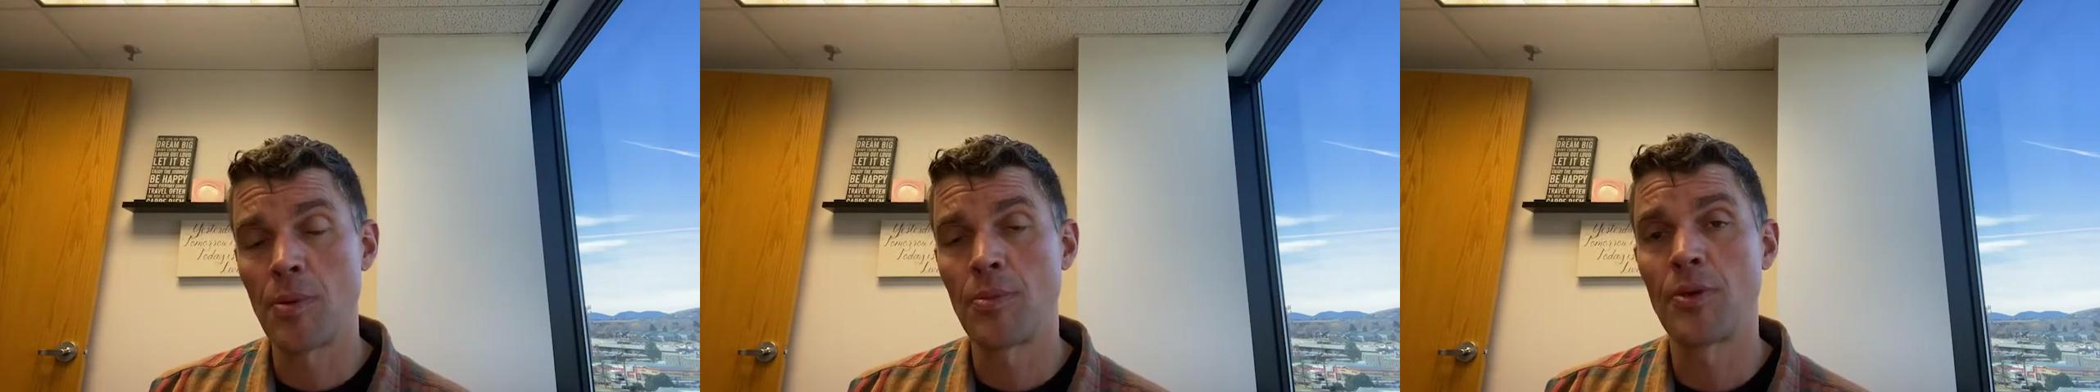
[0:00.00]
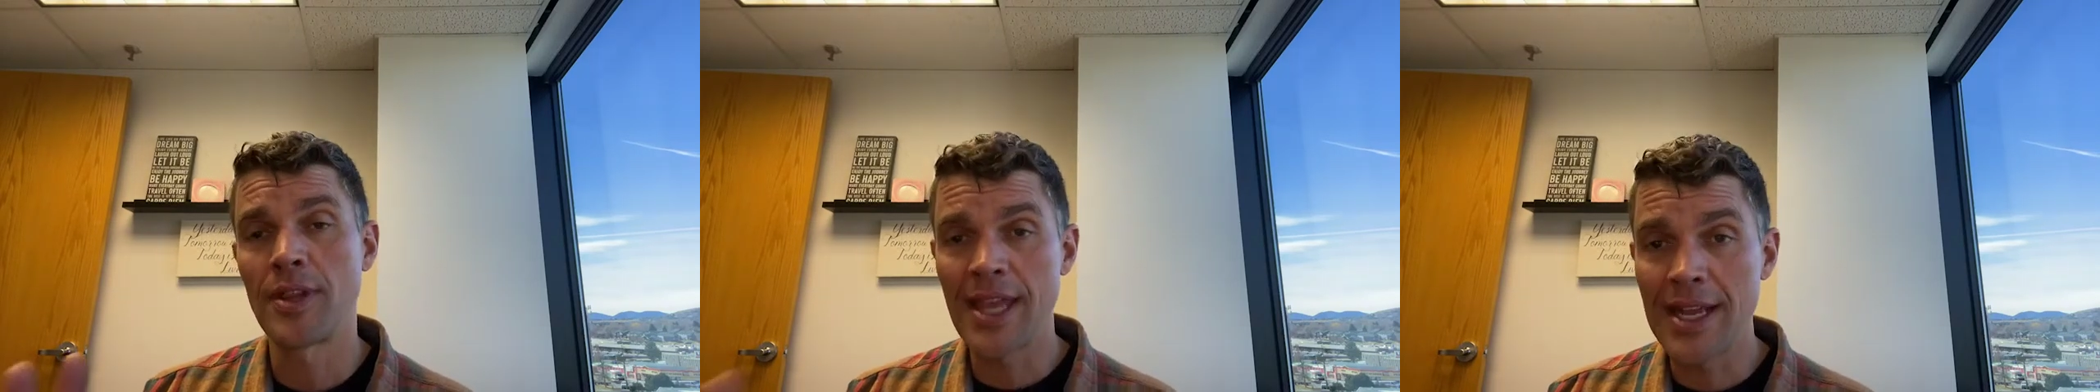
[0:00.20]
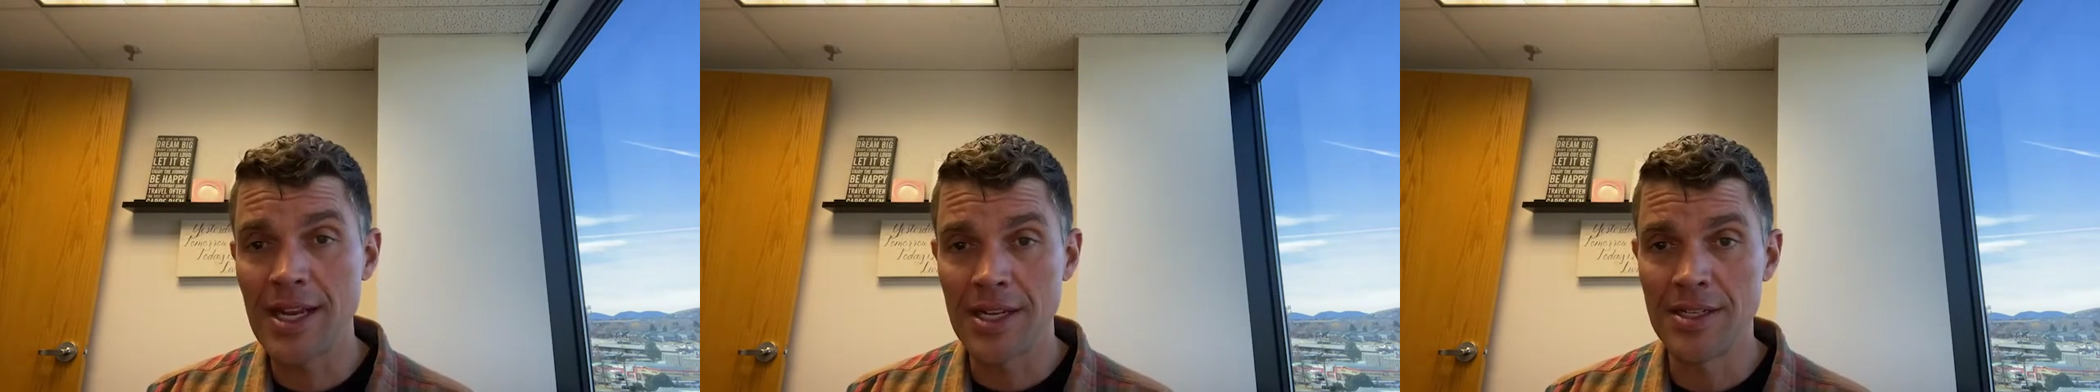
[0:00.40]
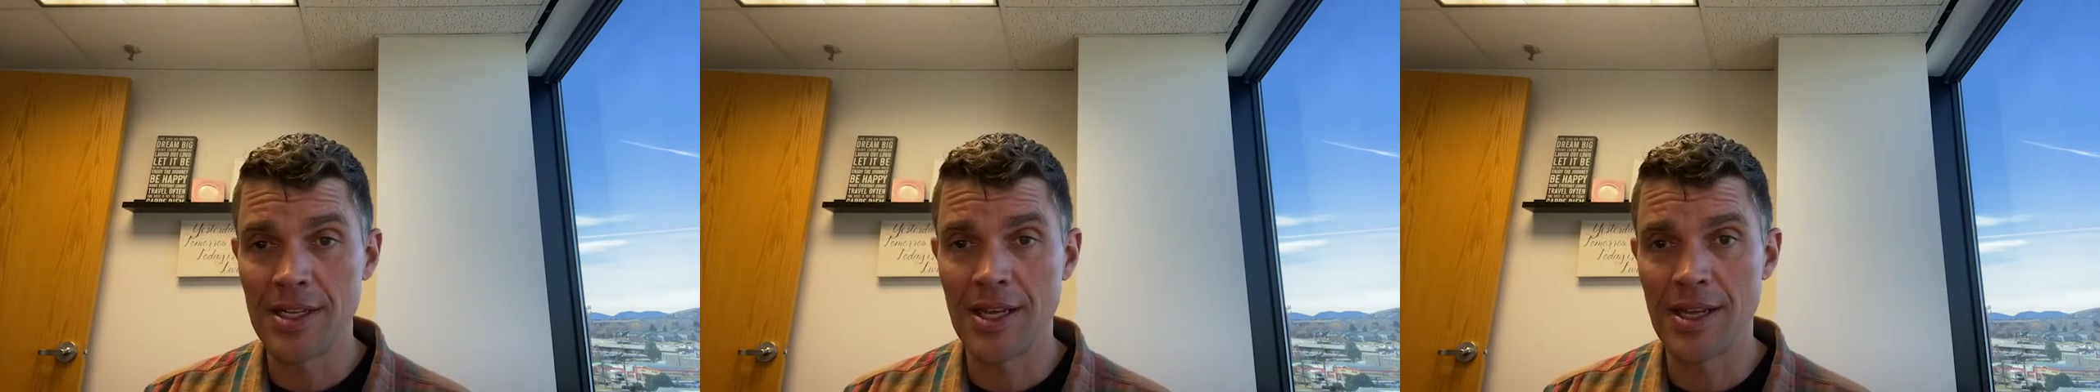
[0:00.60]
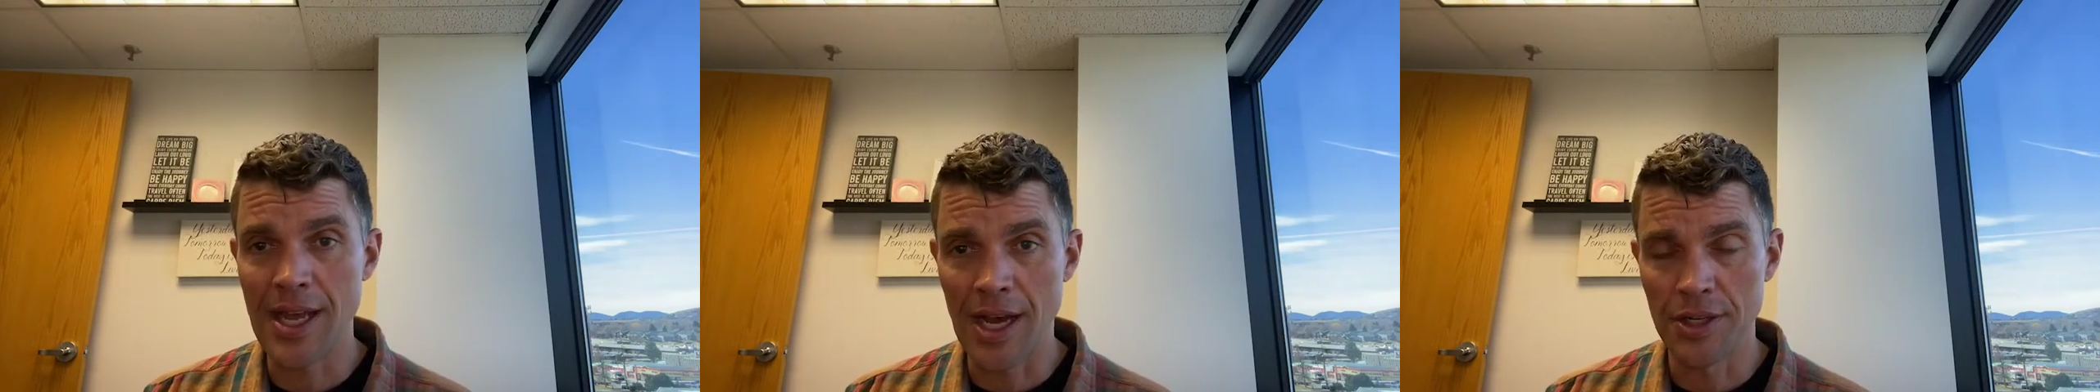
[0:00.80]
related
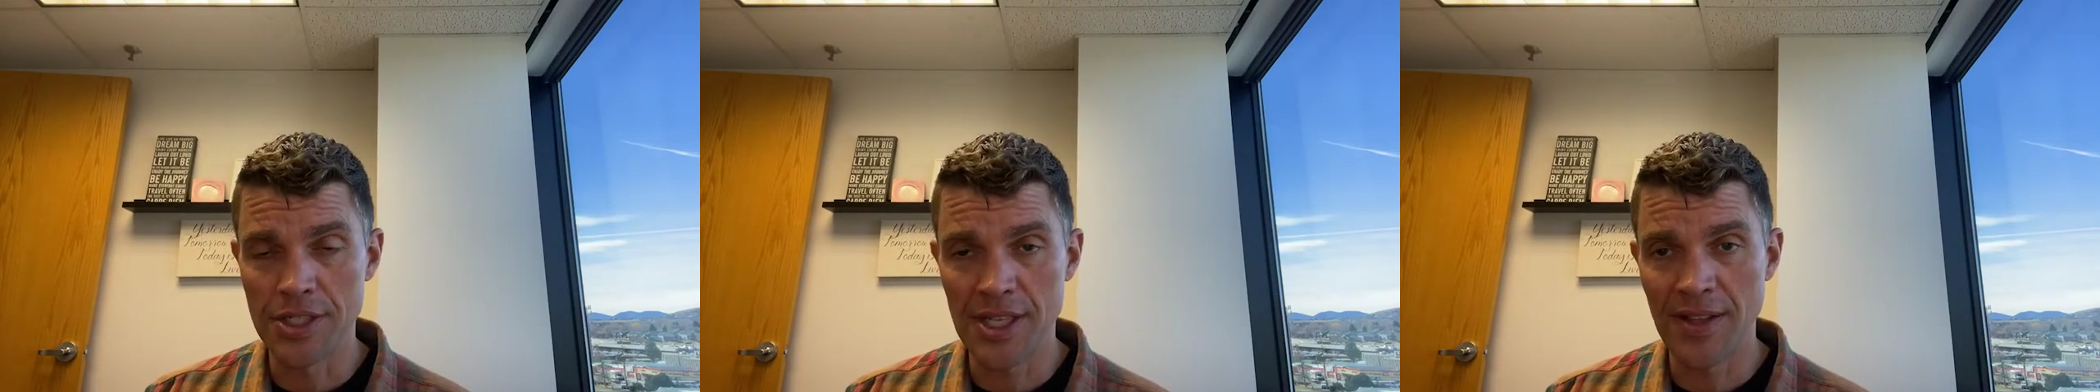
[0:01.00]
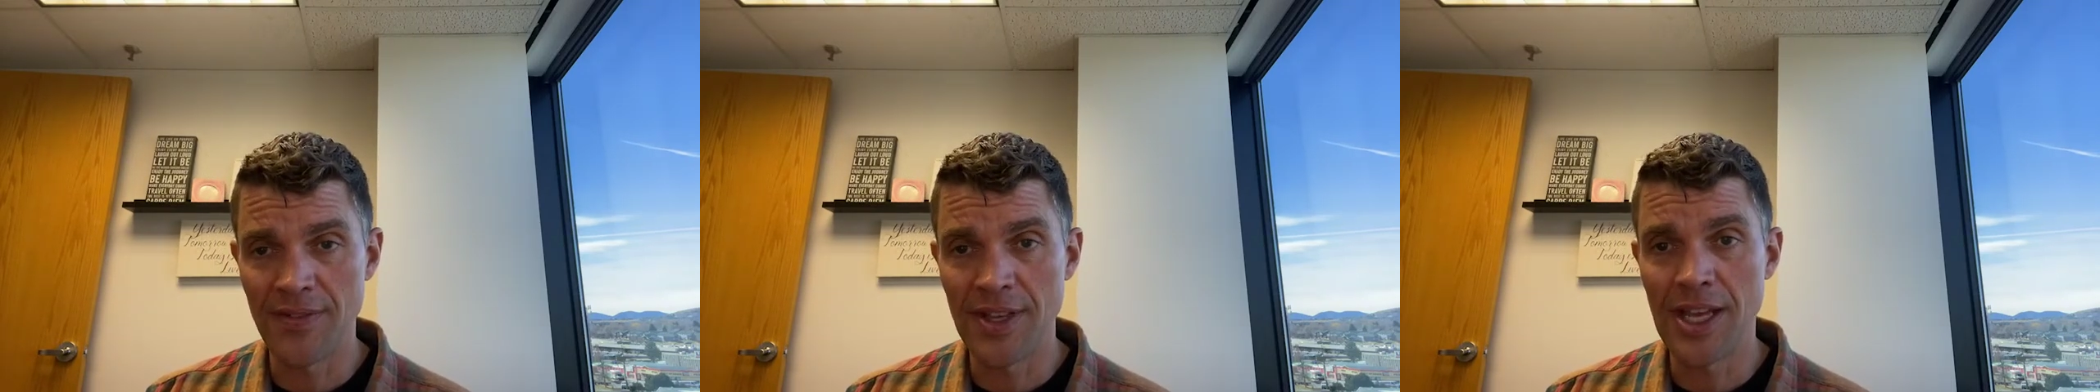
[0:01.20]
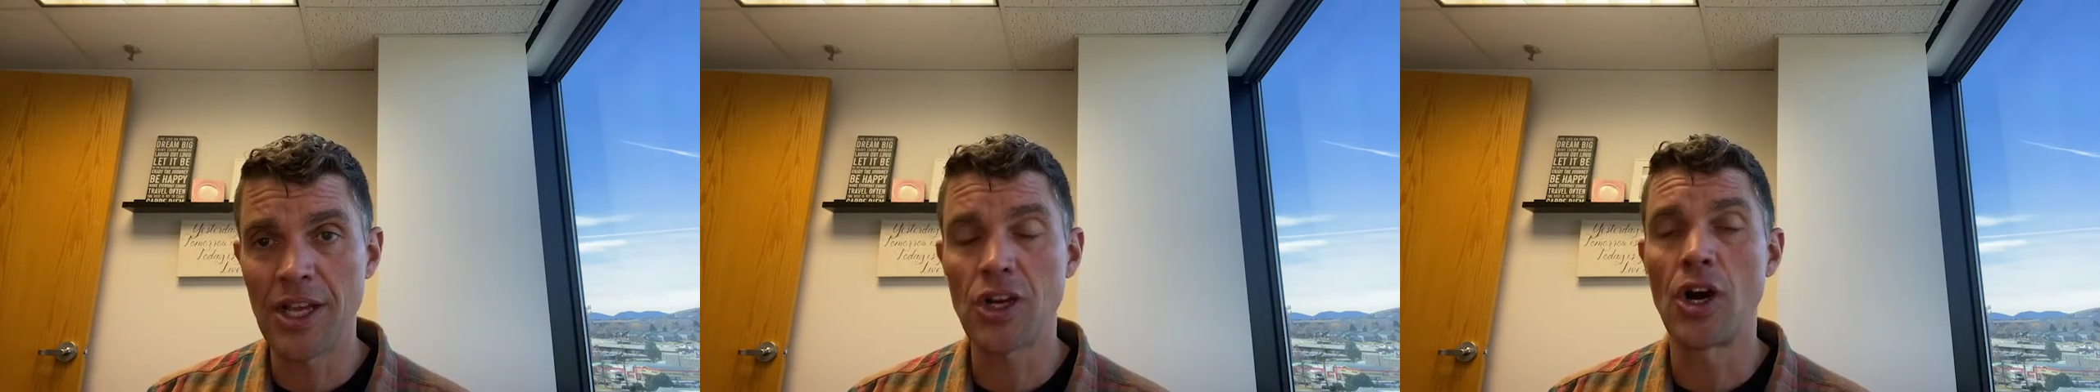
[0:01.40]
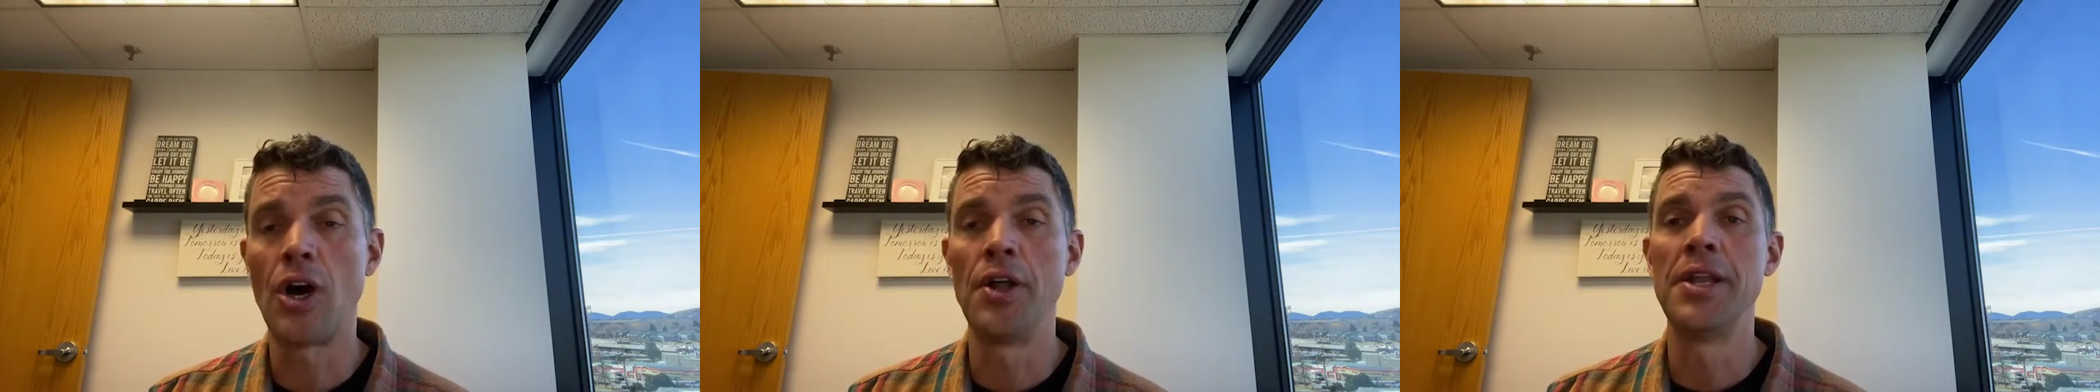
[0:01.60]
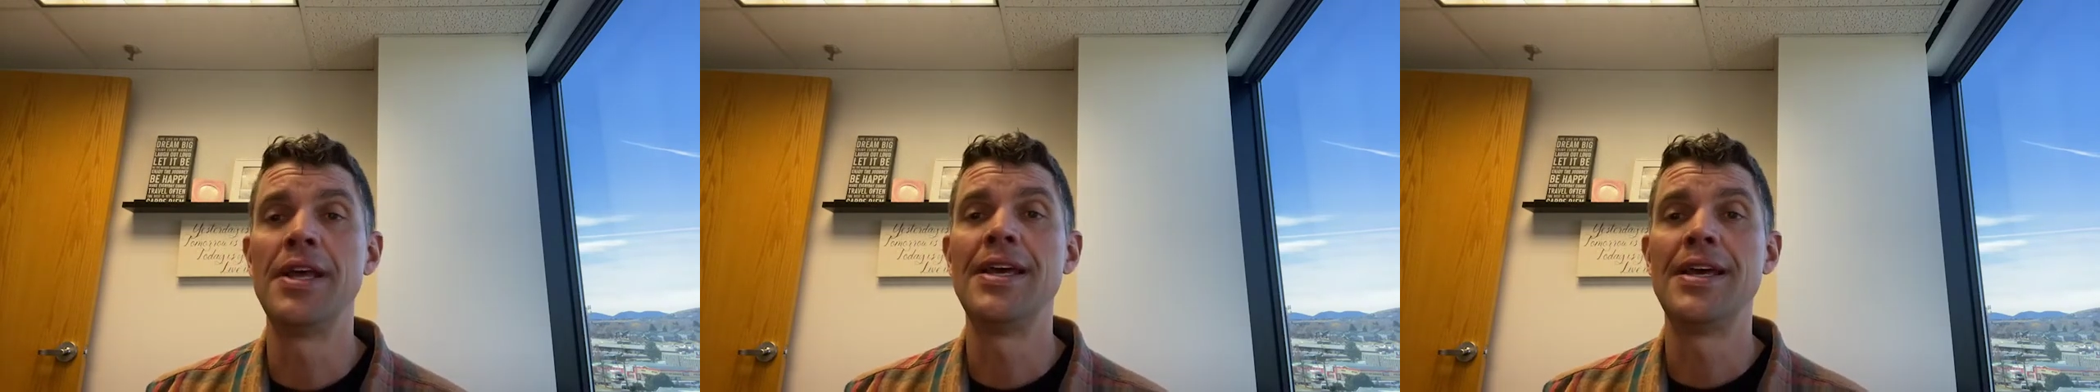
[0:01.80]
to LTV
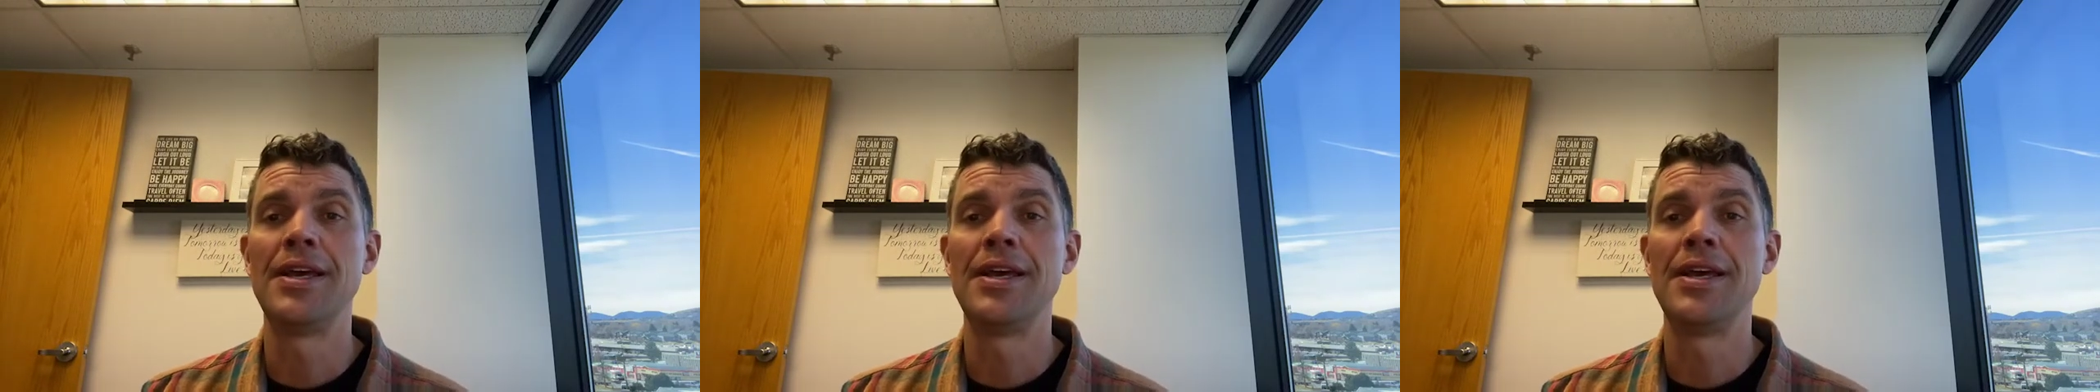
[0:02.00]
called